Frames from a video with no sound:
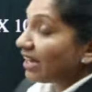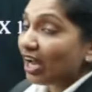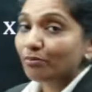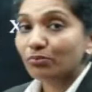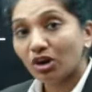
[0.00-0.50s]

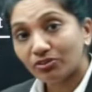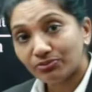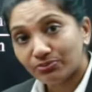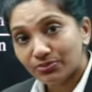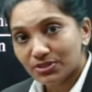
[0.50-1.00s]
gram of
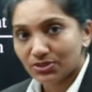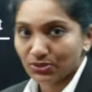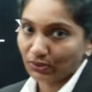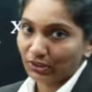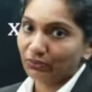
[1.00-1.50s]

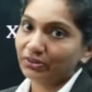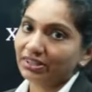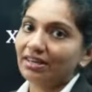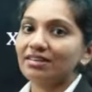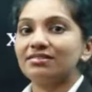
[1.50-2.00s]
solute
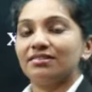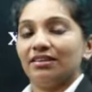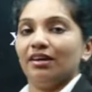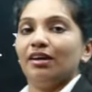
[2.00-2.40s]
is